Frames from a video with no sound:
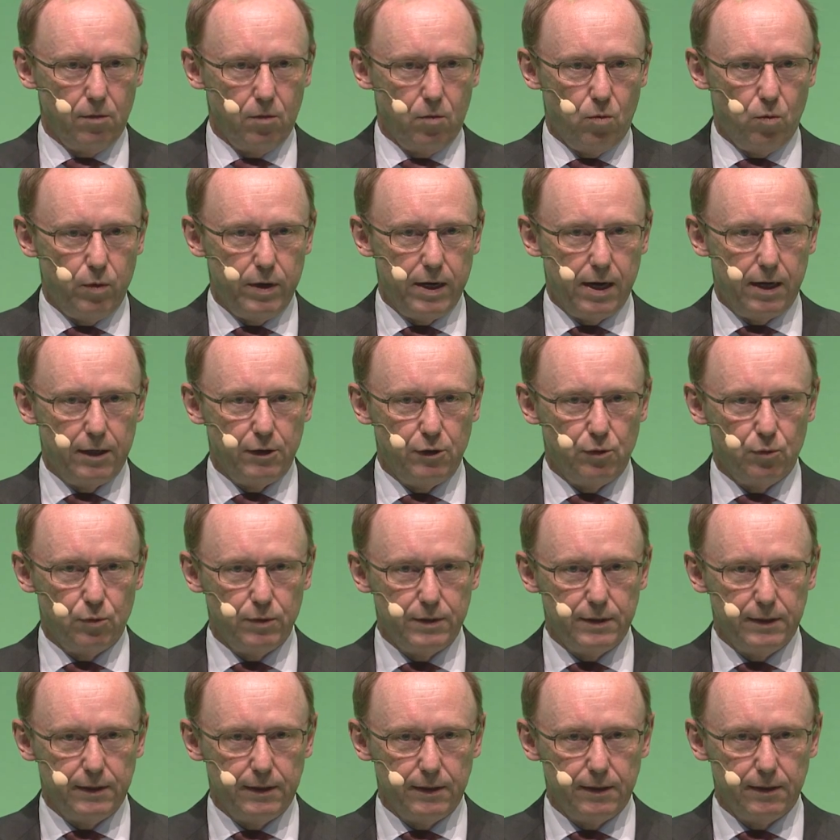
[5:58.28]
we are
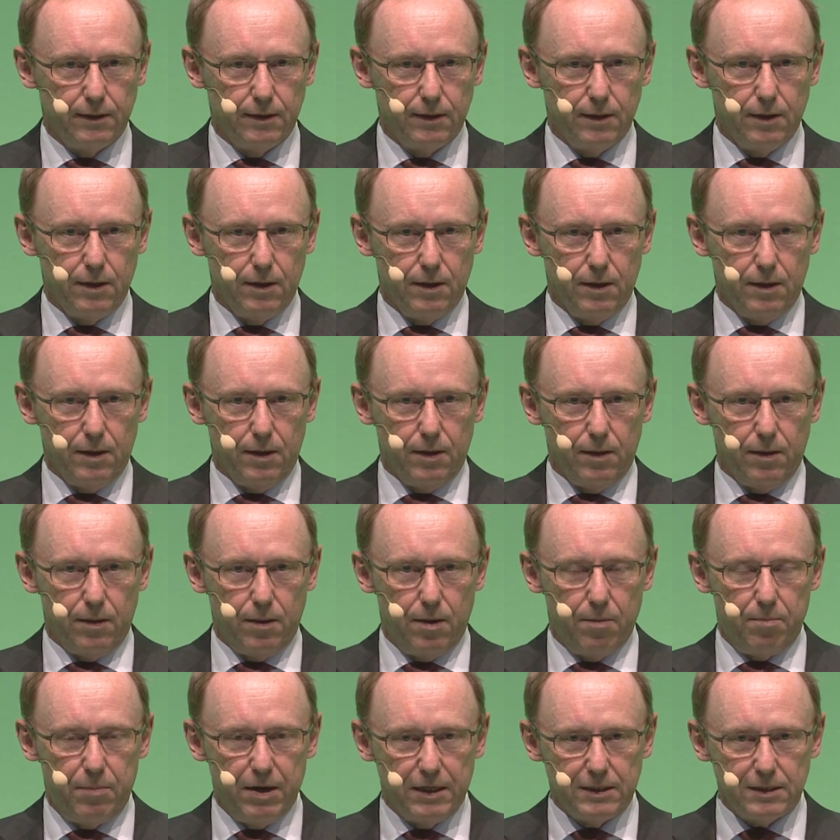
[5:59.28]
using
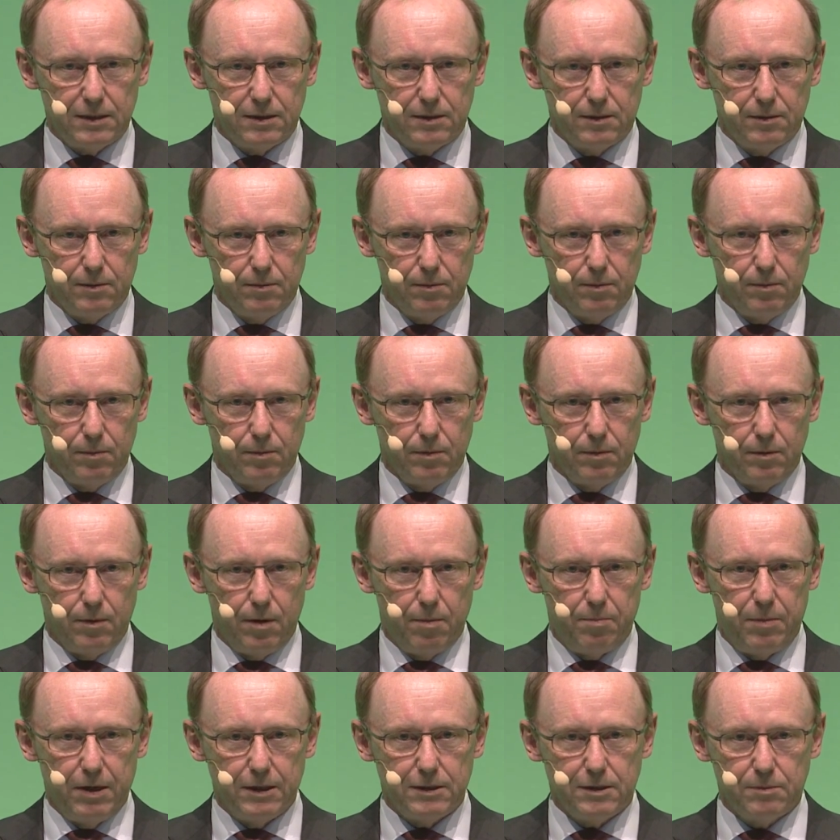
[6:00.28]
the best, the
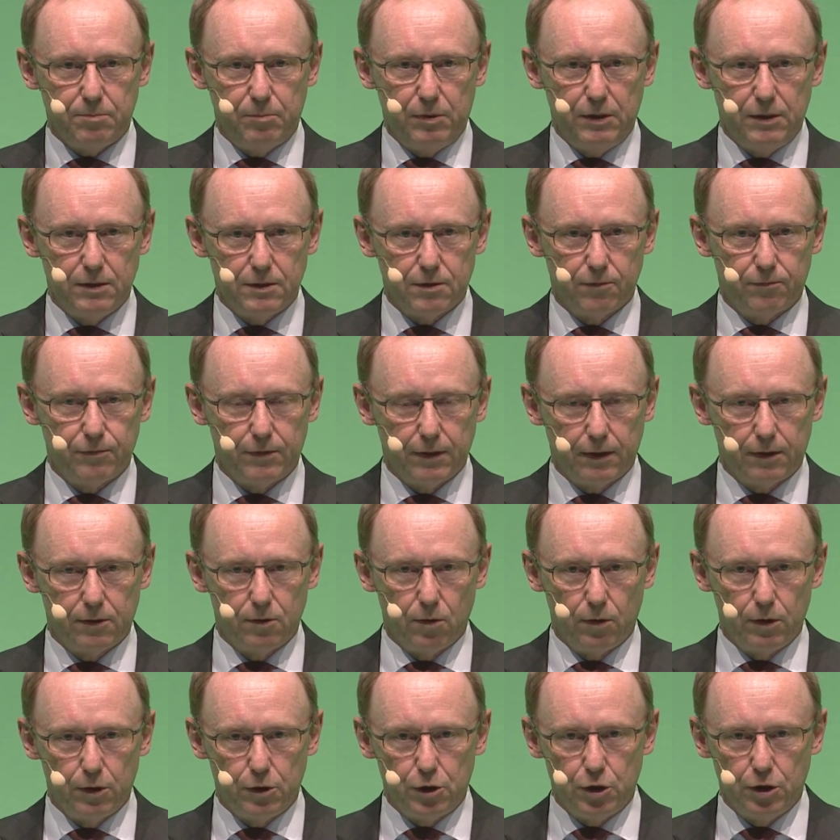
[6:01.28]
best piece of
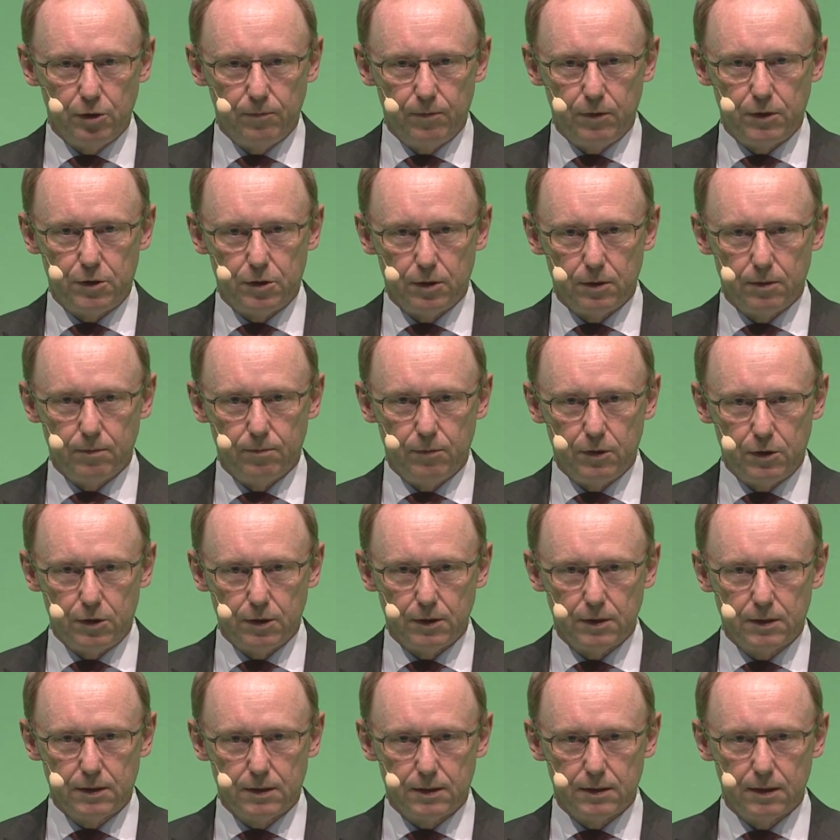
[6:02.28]
technology which, which
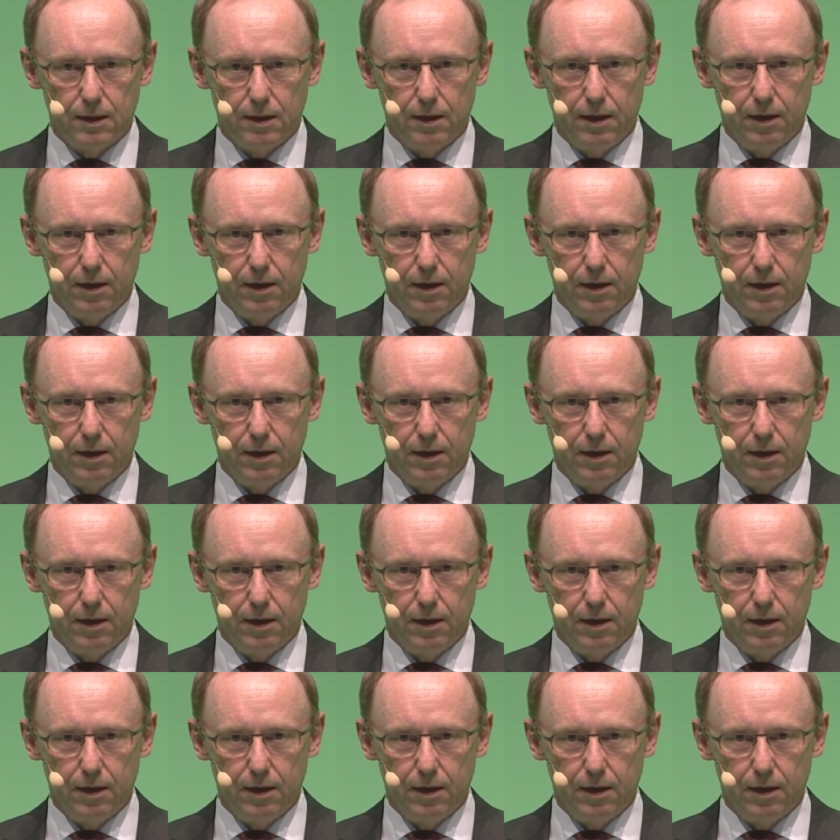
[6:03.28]
is uh,